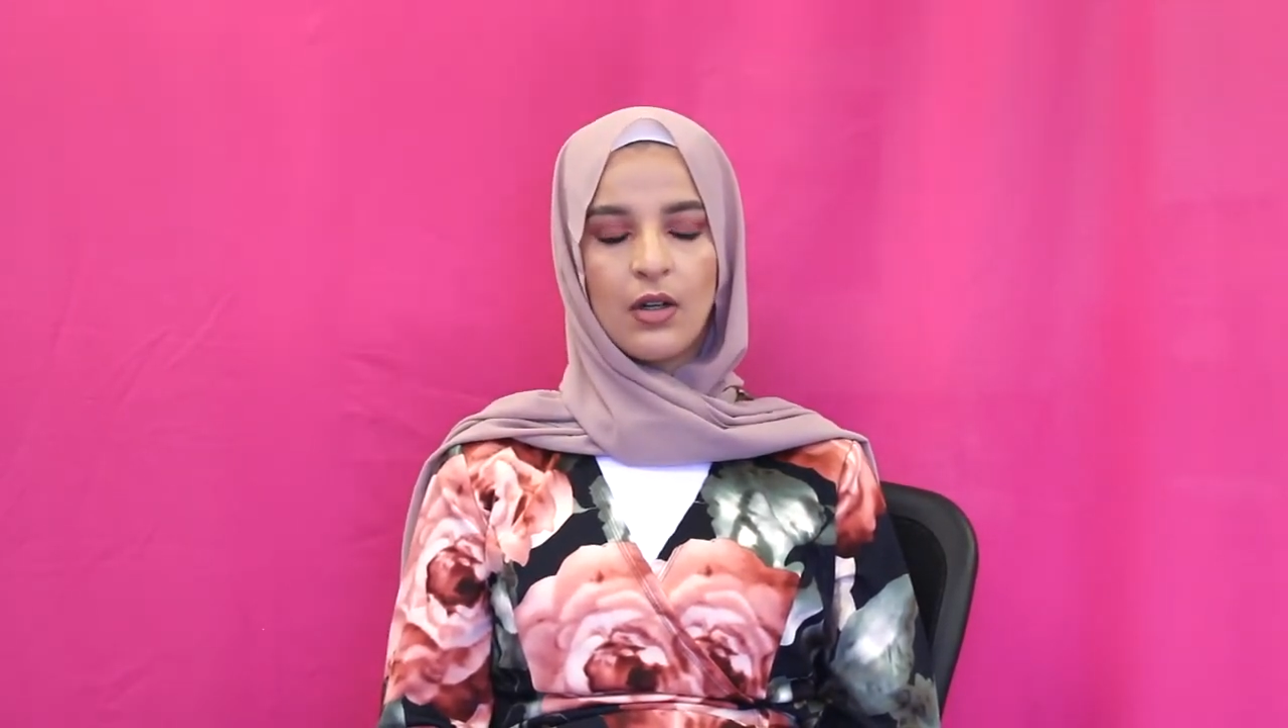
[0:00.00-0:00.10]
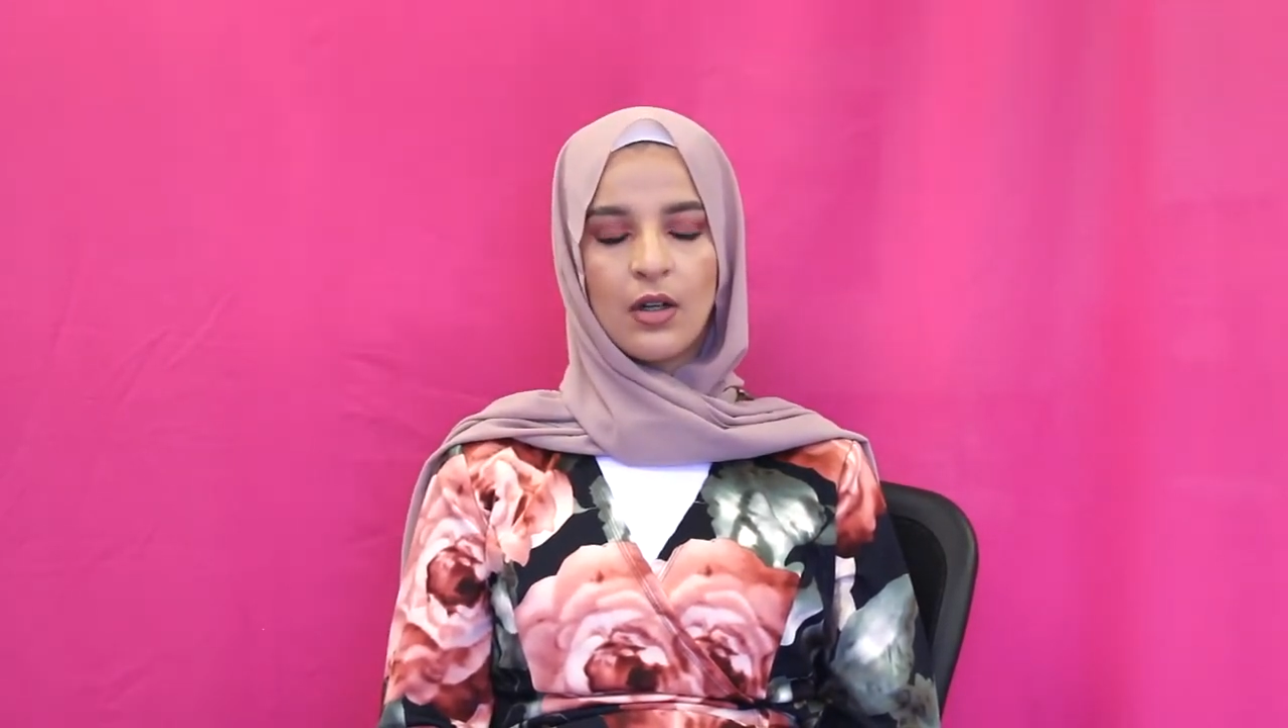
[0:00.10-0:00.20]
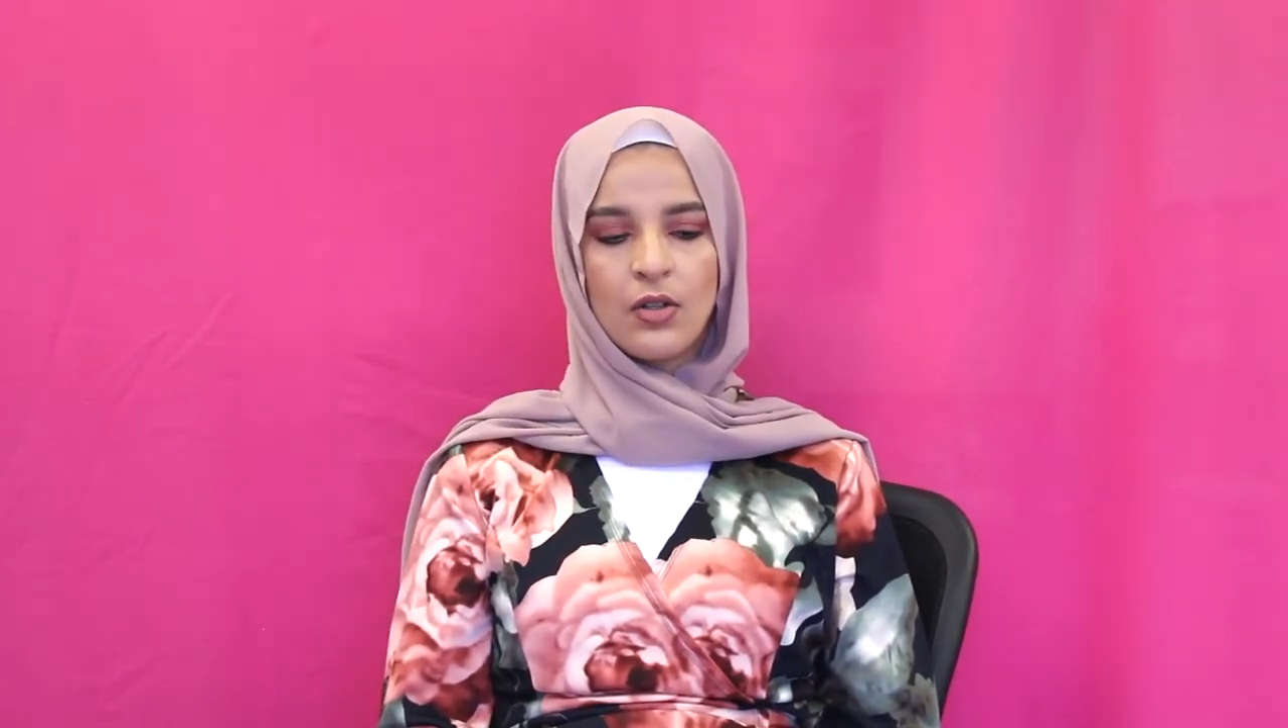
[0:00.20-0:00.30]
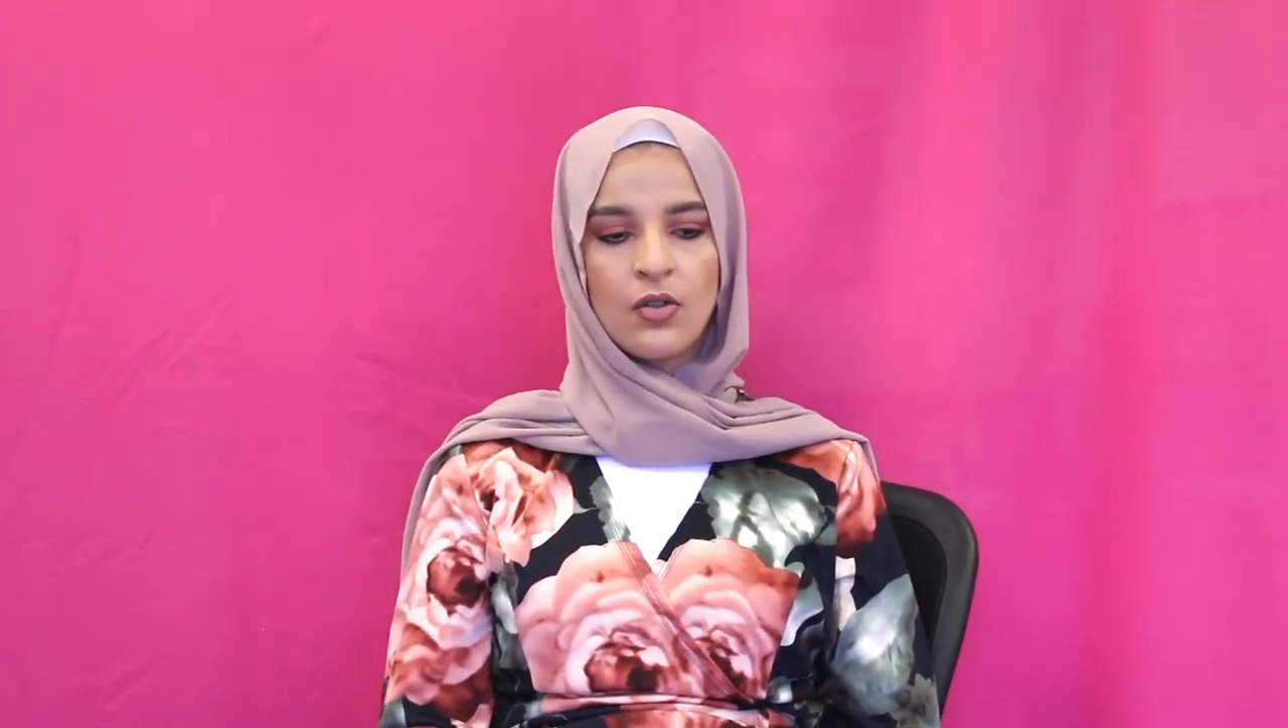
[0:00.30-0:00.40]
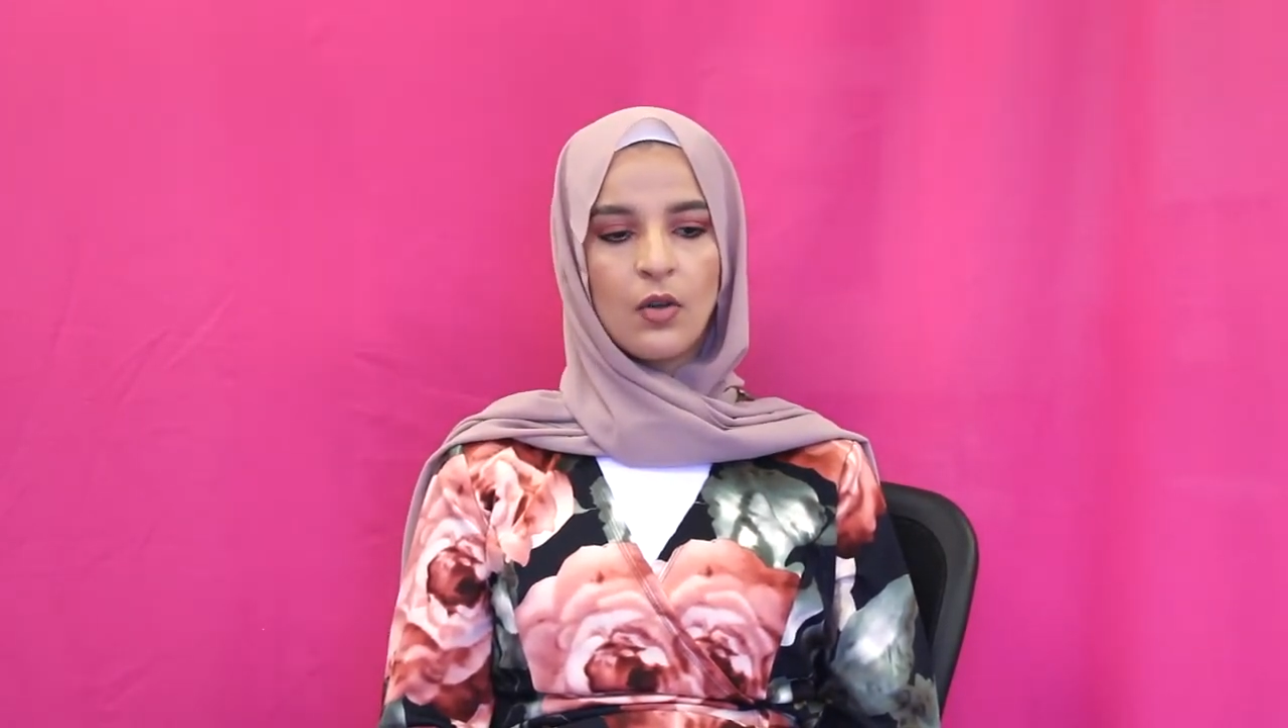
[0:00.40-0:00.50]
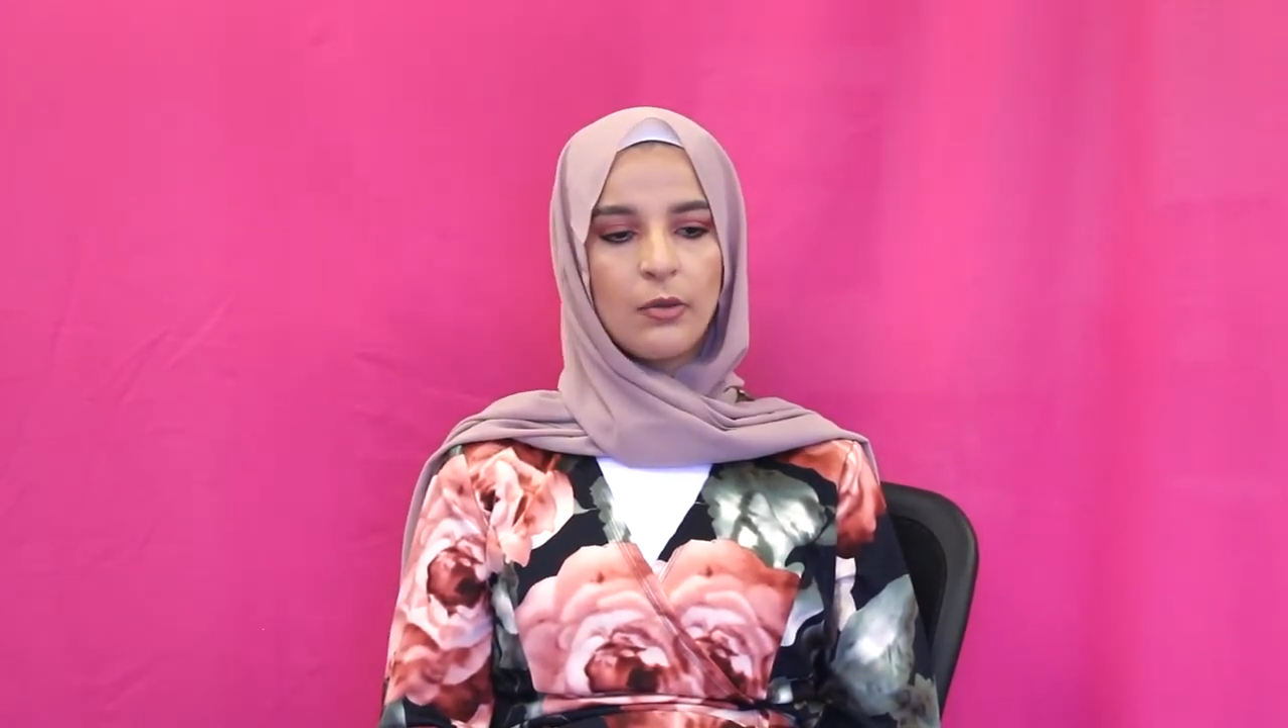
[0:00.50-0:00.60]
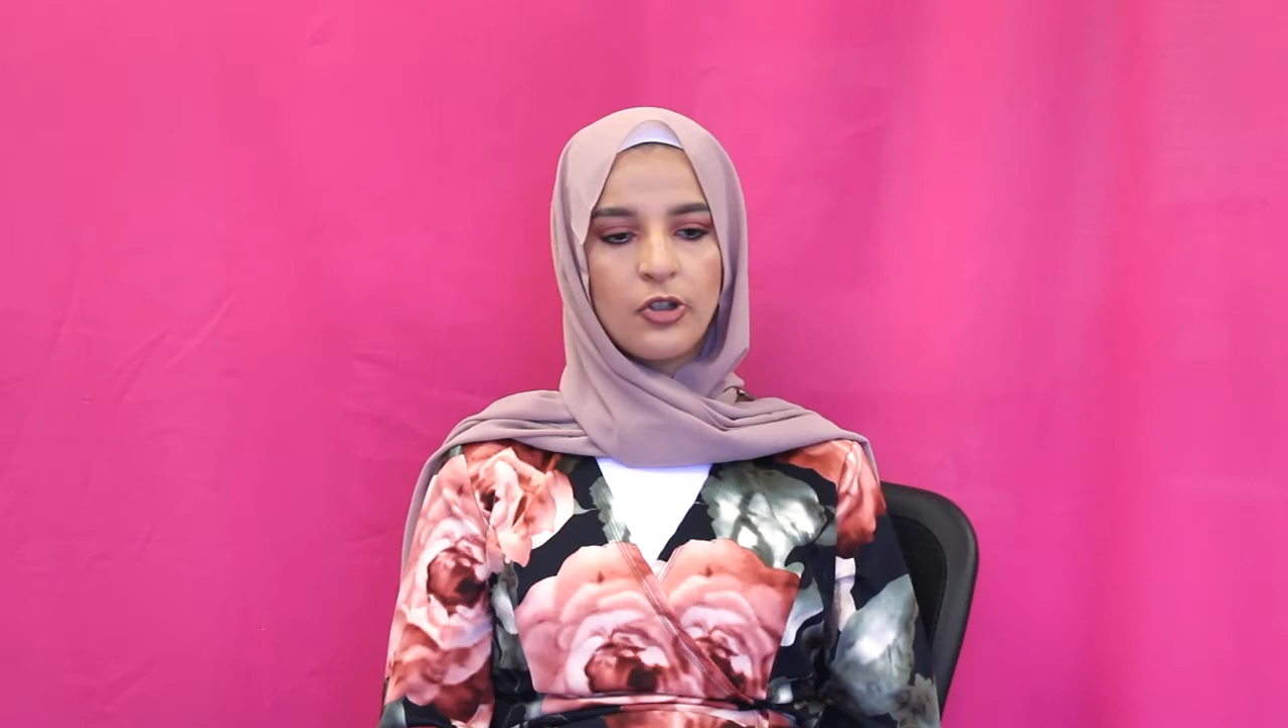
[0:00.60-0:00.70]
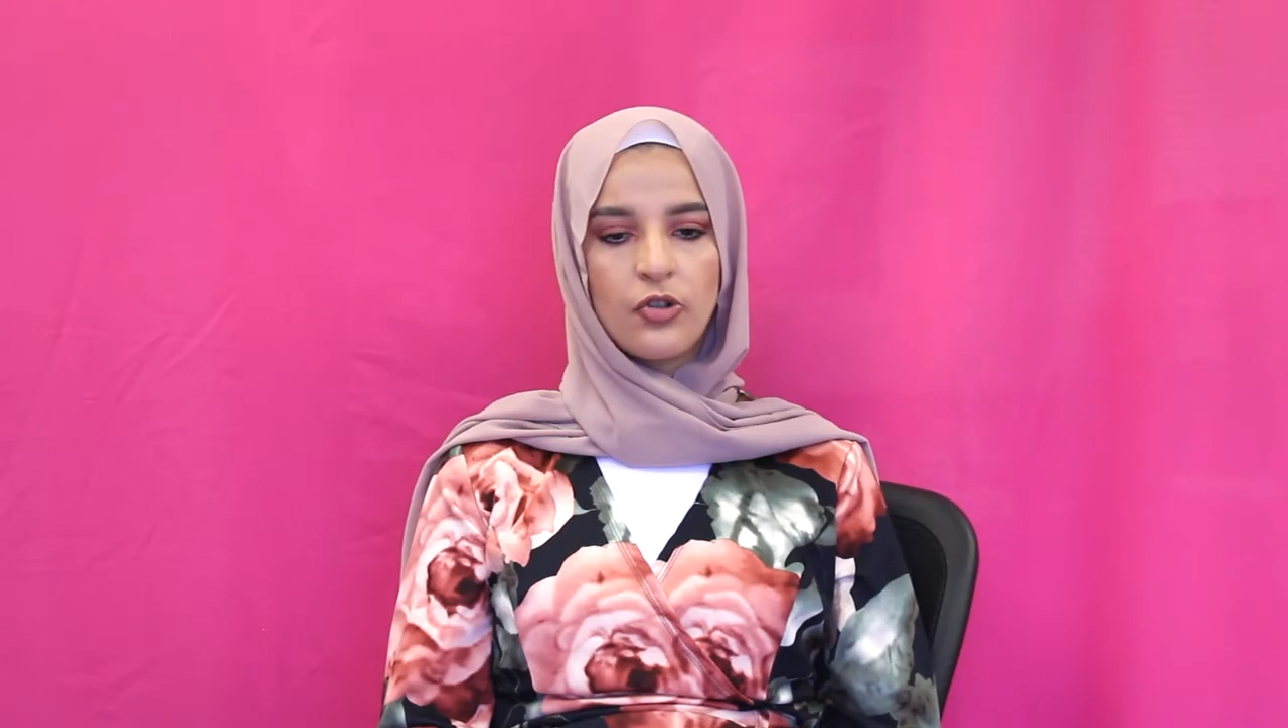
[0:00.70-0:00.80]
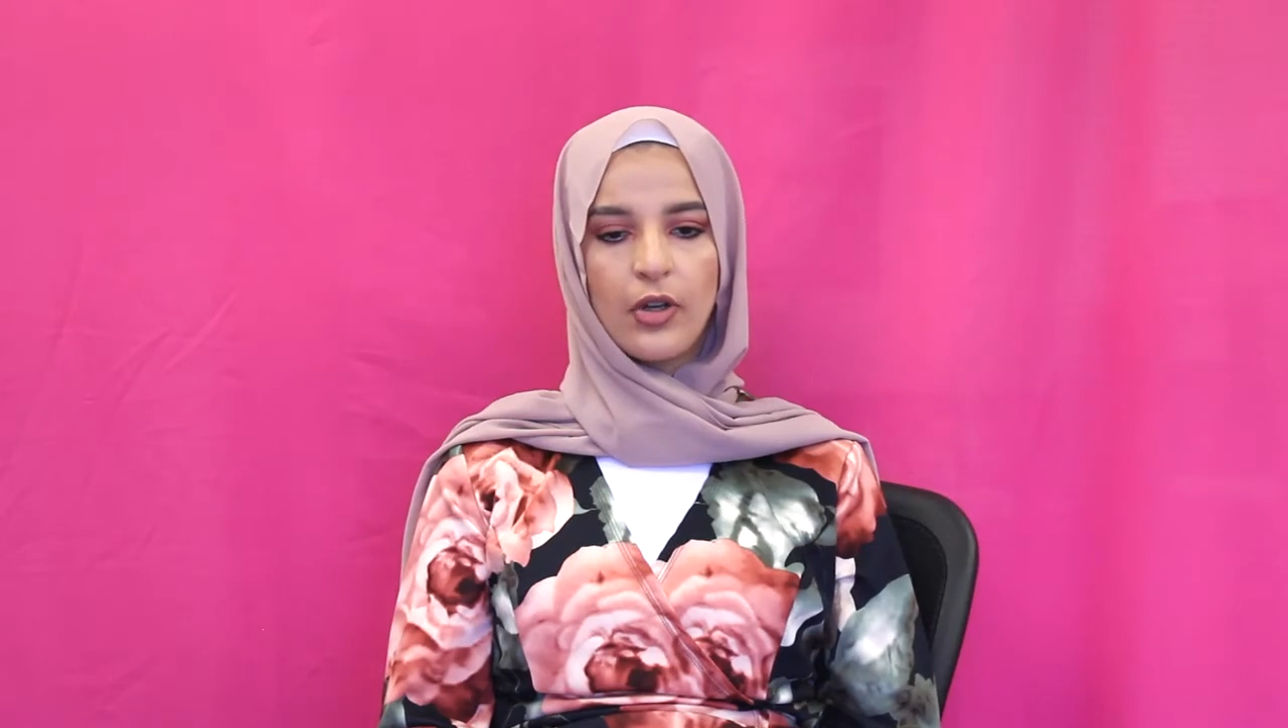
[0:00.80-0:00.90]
are so much